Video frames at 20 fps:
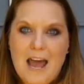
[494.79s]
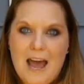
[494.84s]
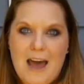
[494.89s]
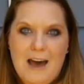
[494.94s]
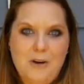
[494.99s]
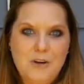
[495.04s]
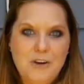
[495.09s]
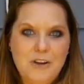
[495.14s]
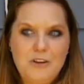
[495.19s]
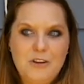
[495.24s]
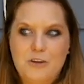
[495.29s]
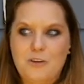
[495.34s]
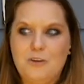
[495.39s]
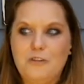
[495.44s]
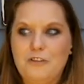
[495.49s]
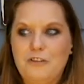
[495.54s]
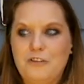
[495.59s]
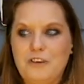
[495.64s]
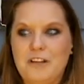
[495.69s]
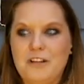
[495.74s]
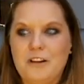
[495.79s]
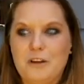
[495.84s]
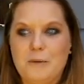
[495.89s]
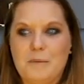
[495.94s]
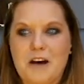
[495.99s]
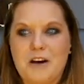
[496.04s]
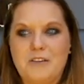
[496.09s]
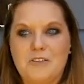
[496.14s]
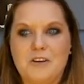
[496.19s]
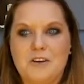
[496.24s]
how do you feel
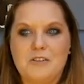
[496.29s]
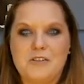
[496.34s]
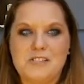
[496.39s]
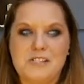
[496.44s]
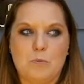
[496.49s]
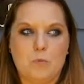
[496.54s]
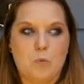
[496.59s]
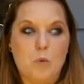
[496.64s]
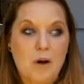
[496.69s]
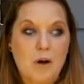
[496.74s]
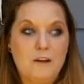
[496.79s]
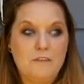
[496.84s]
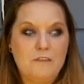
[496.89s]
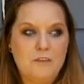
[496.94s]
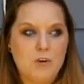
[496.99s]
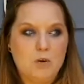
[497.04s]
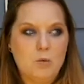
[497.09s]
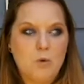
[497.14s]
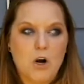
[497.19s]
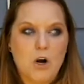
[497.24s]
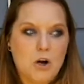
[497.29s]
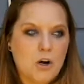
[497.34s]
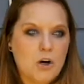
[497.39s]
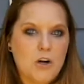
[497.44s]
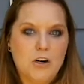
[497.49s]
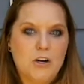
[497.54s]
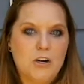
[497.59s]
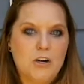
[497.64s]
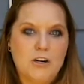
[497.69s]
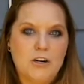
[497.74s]
about those, and what have you
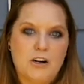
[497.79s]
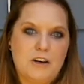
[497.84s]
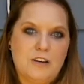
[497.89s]
heard,